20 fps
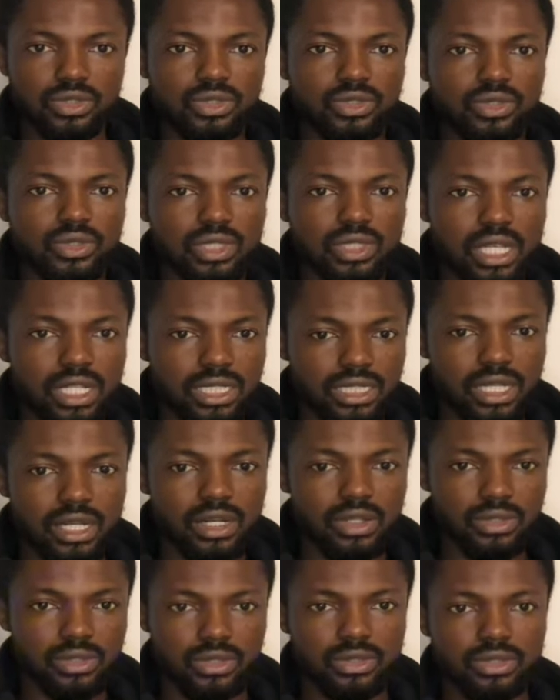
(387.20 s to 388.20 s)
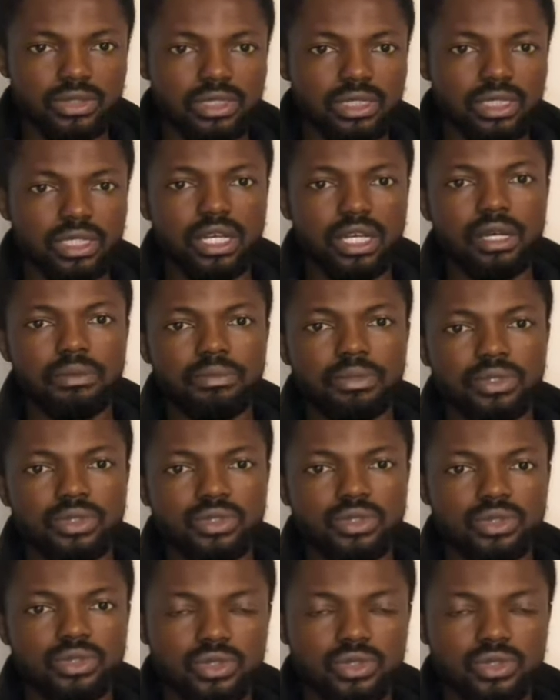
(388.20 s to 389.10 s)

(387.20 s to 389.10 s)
So that's how good the app is.